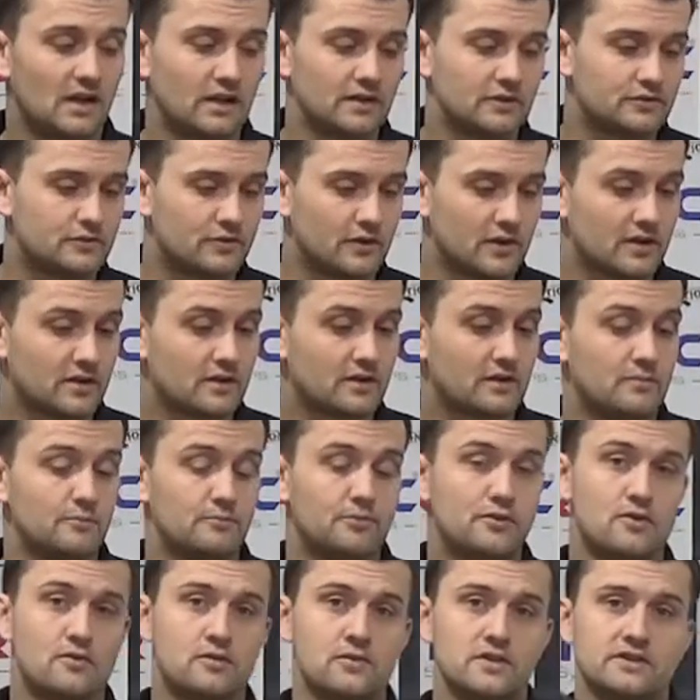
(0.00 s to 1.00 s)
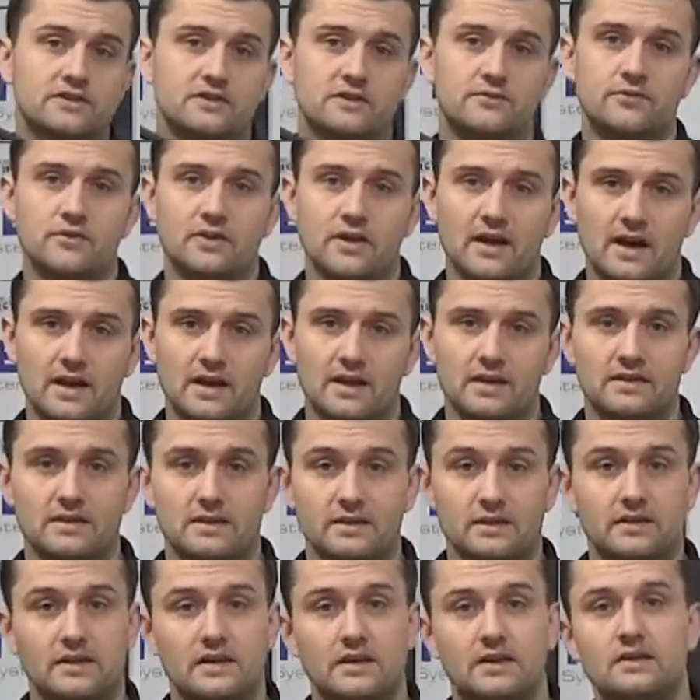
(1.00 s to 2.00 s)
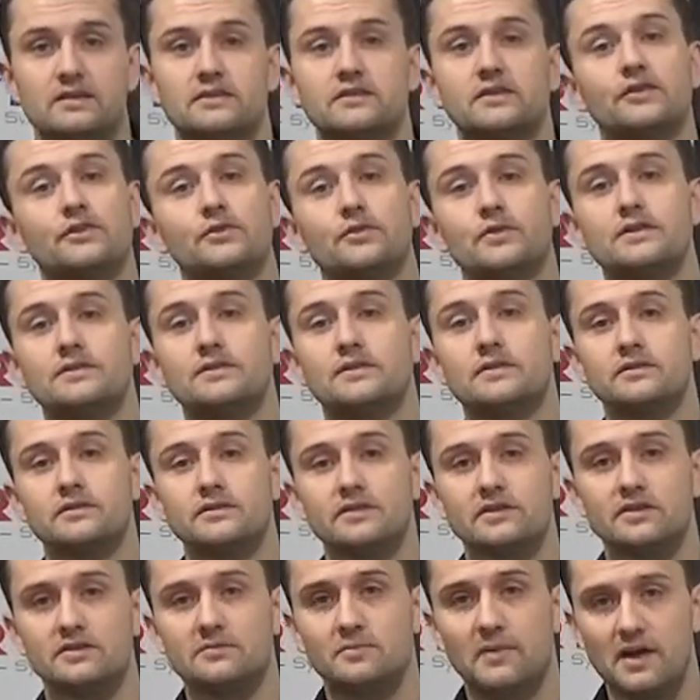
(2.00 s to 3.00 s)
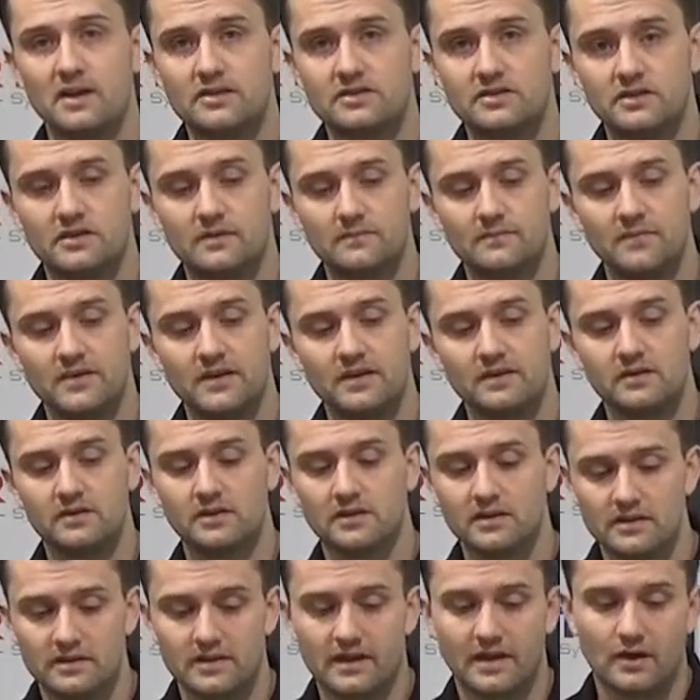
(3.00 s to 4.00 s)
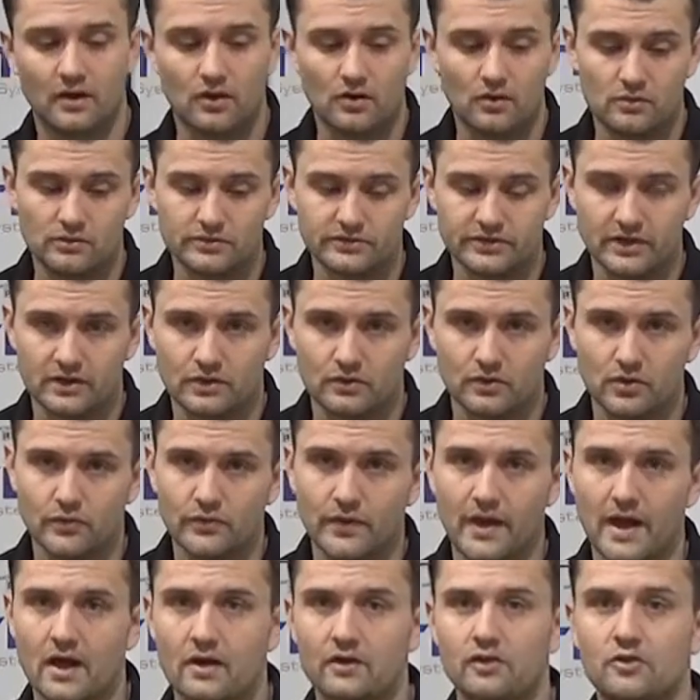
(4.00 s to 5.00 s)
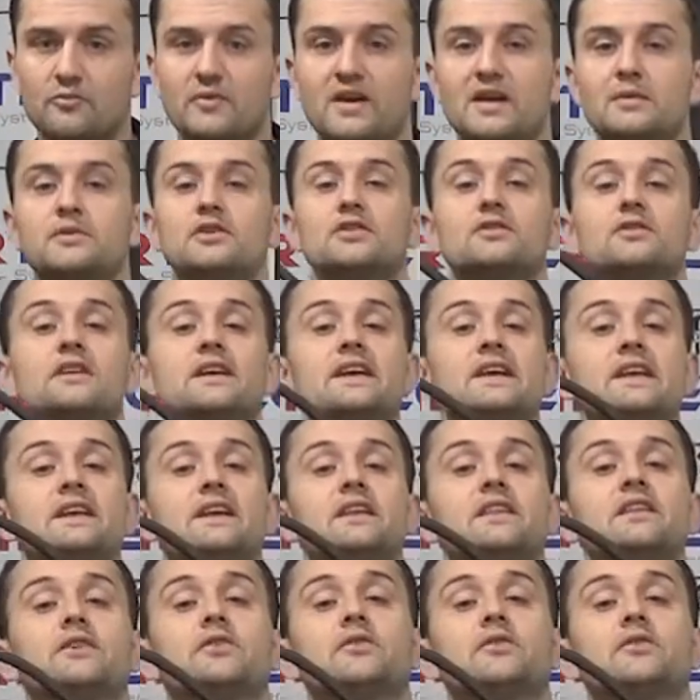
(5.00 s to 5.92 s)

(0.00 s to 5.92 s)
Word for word: on truck components, if you got to in, get in to grease your suspension, you can get that hose in or around, or maybe you're laying on the